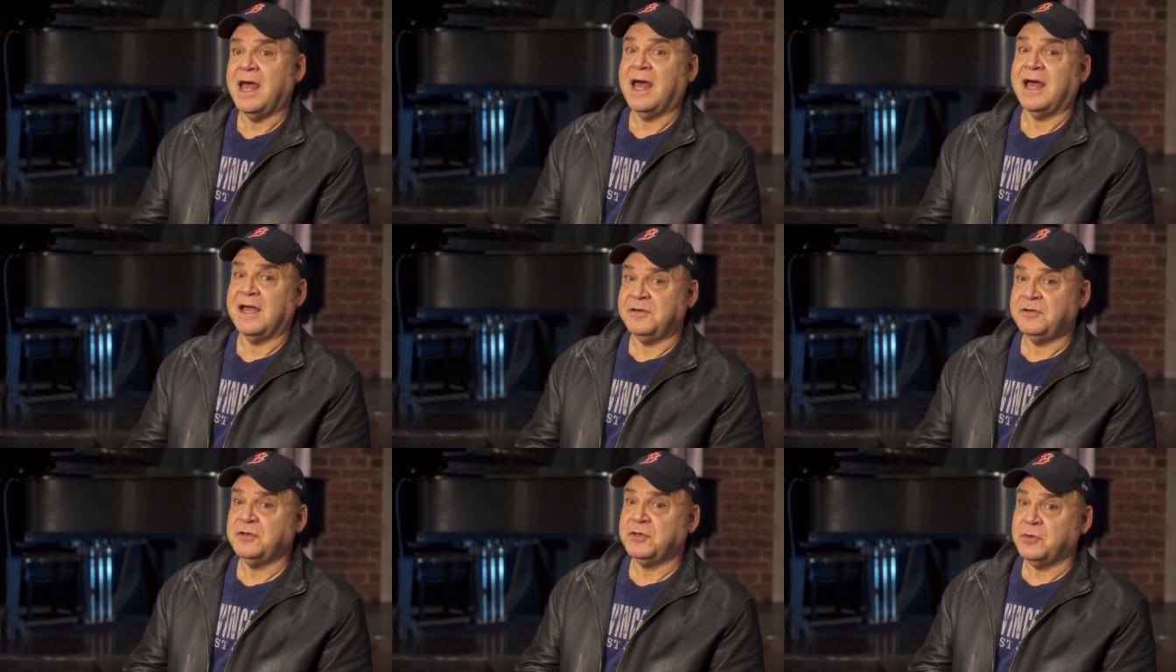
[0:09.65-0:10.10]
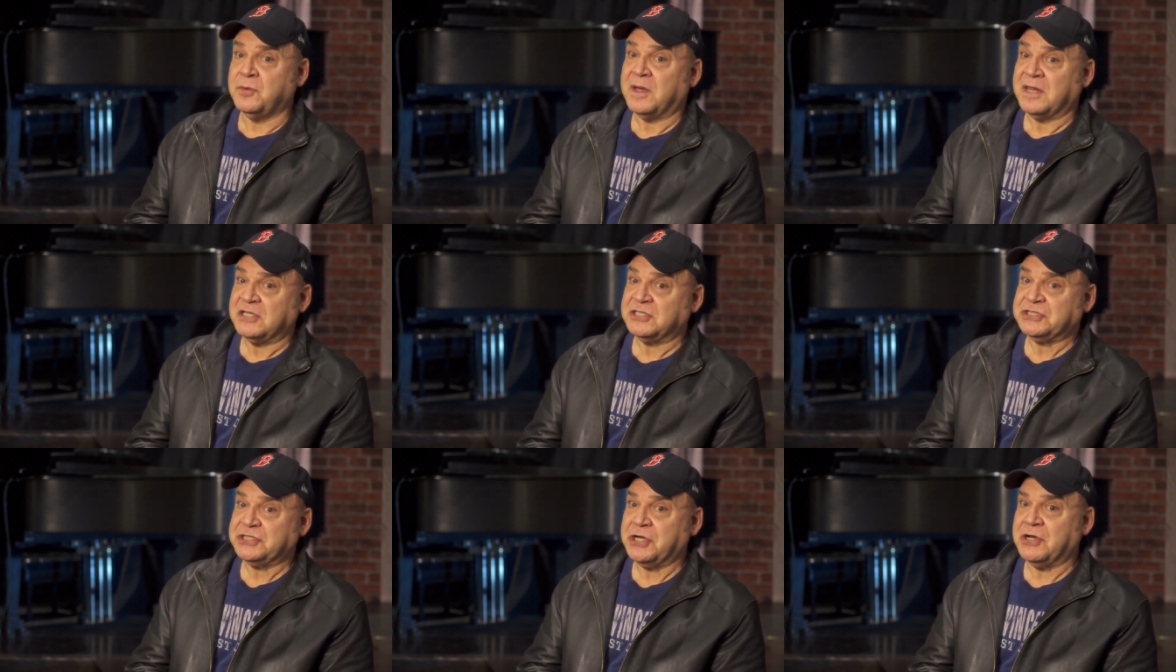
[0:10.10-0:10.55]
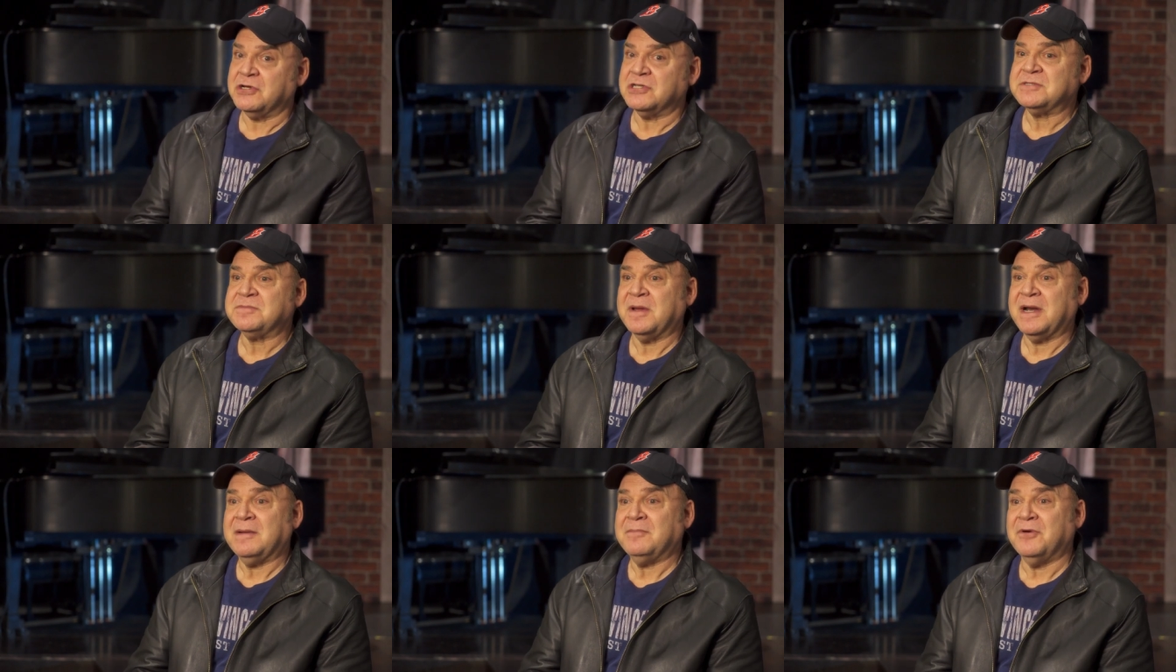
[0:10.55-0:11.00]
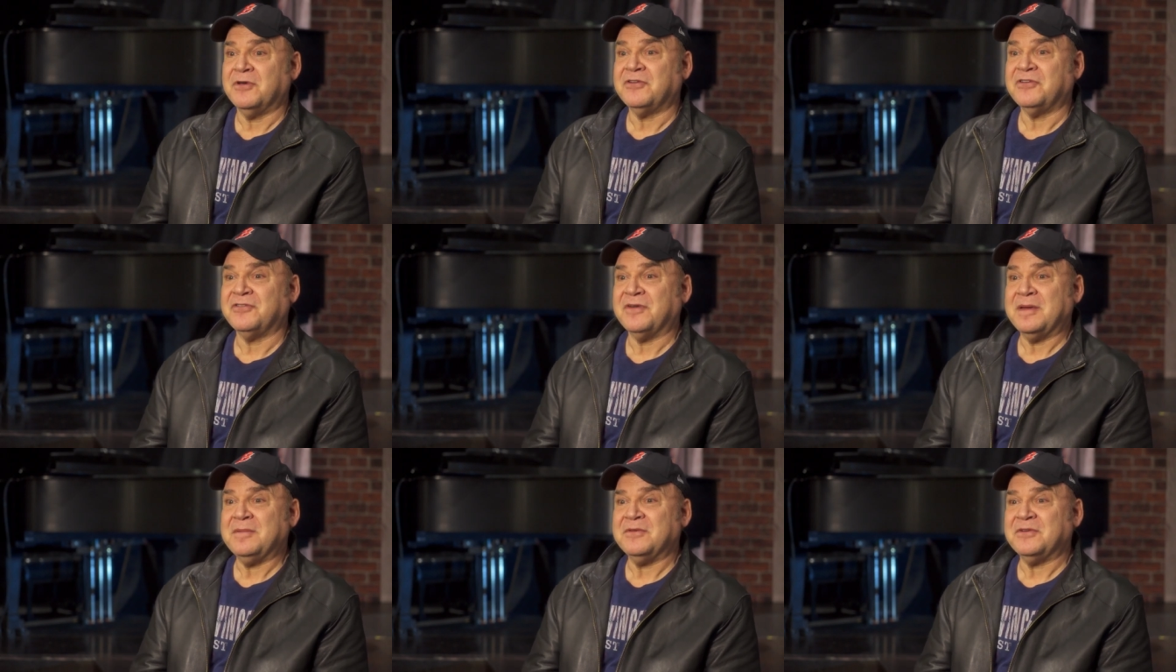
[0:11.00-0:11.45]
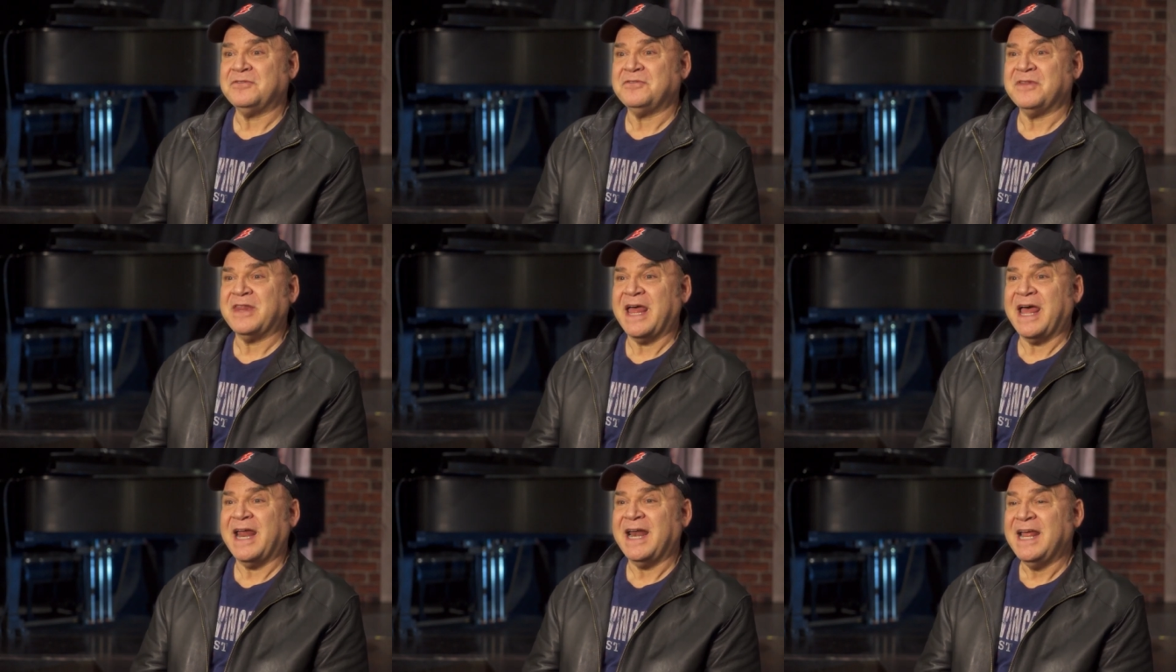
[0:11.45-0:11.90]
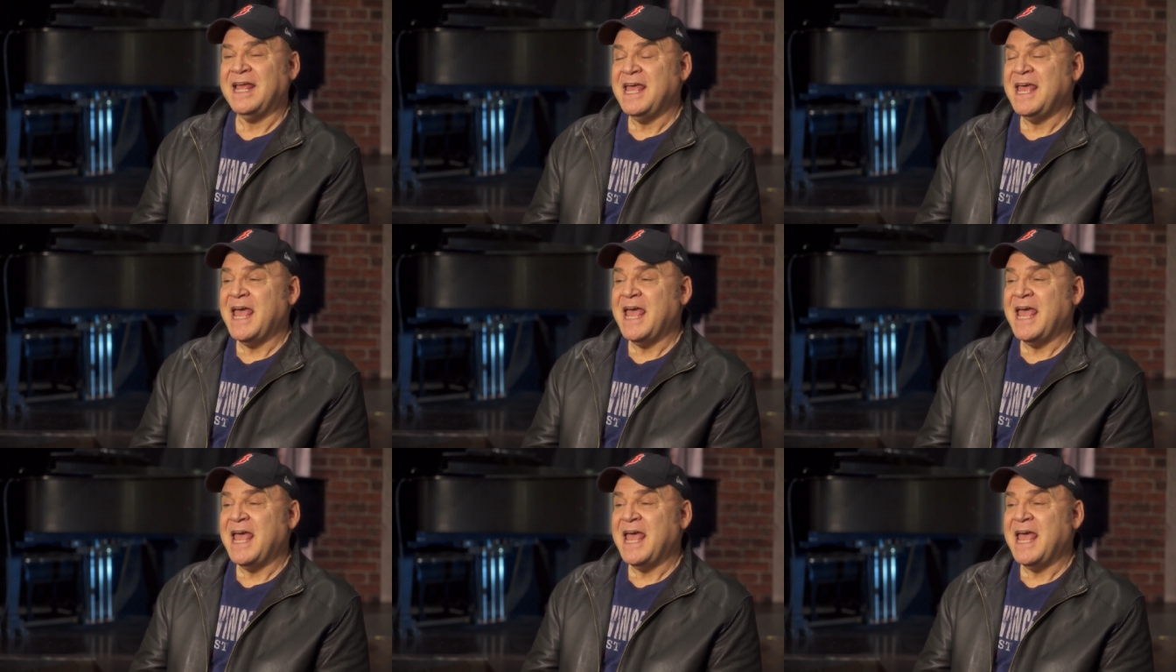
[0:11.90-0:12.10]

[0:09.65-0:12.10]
I do do other shows, but I'm most famous for that.